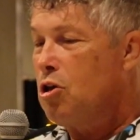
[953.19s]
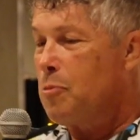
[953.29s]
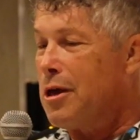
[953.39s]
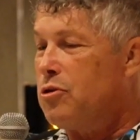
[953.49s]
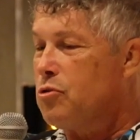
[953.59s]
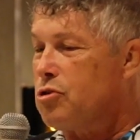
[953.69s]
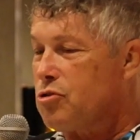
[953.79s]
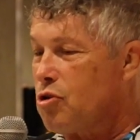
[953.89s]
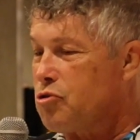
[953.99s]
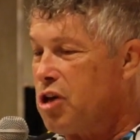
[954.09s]
You may use
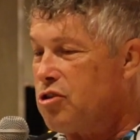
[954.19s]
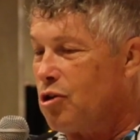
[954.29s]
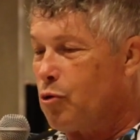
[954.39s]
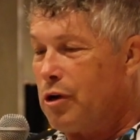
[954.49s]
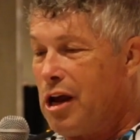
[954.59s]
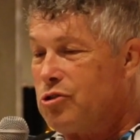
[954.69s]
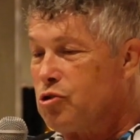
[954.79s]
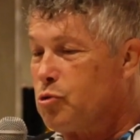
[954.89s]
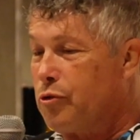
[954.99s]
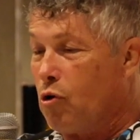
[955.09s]
association
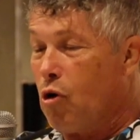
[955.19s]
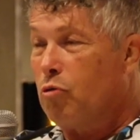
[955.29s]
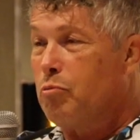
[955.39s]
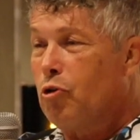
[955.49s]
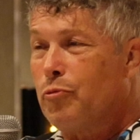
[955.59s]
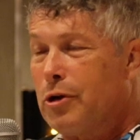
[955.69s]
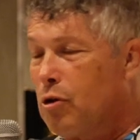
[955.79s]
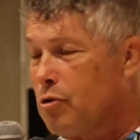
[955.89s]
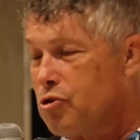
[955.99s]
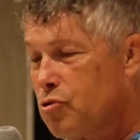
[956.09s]
credentials with your own
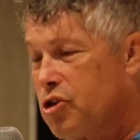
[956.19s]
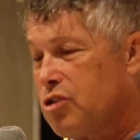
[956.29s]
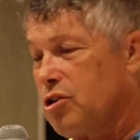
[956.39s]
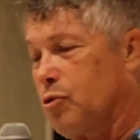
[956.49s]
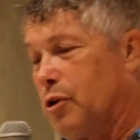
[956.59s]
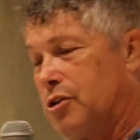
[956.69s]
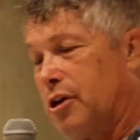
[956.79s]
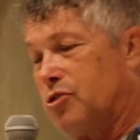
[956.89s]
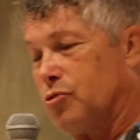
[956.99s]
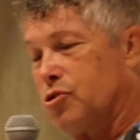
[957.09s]
movement or association
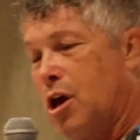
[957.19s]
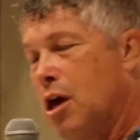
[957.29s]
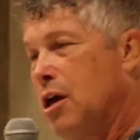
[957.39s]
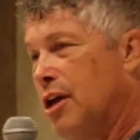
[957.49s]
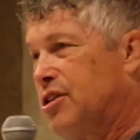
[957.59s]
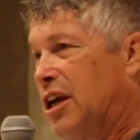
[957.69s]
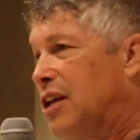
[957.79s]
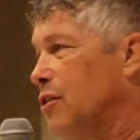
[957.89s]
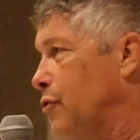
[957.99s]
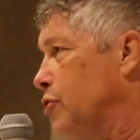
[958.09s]
credentials. It's an
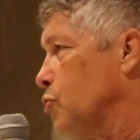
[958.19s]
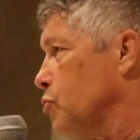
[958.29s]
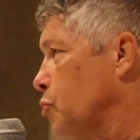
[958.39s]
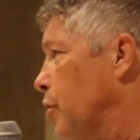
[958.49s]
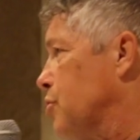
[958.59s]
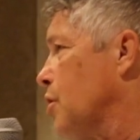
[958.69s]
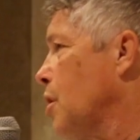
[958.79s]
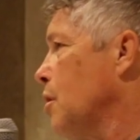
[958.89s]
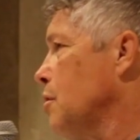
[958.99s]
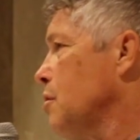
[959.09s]
individual choice.
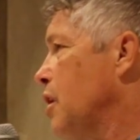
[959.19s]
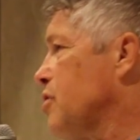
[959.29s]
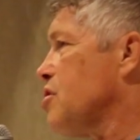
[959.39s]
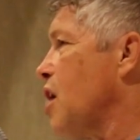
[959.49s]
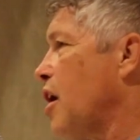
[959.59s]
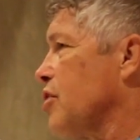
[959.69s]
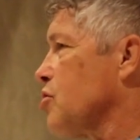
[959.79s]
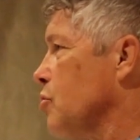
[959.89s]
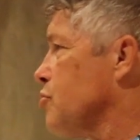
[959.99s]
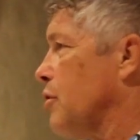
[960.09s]
It's
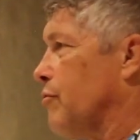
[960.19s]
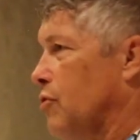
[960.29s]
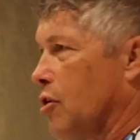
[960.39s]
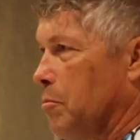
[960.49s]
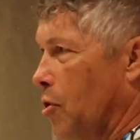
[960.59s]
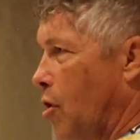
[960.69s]
non-exclusive. You can